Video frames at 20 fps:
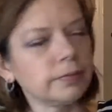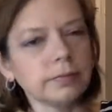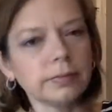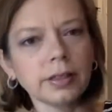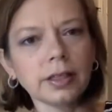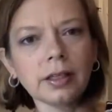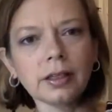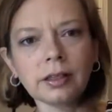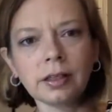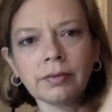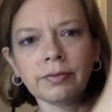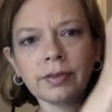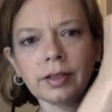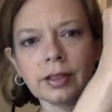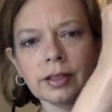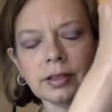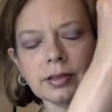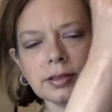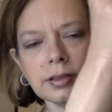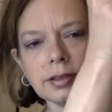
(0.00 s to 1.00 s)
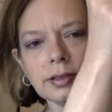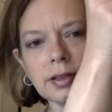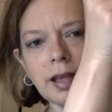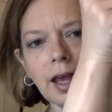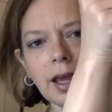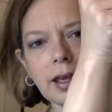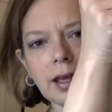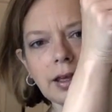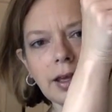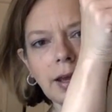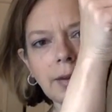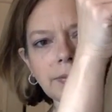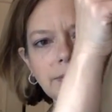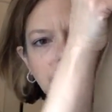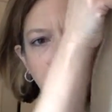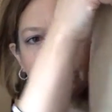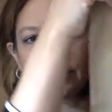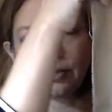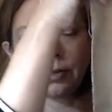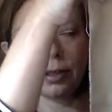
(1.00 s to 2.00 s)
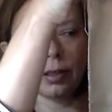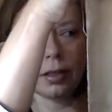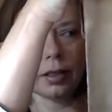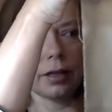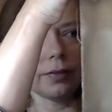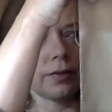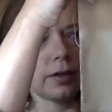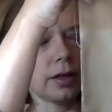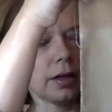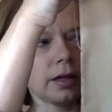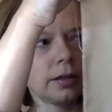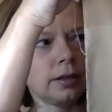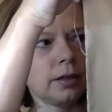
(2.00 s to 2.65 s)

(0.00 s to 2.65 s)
But I love this. I absolutely love it.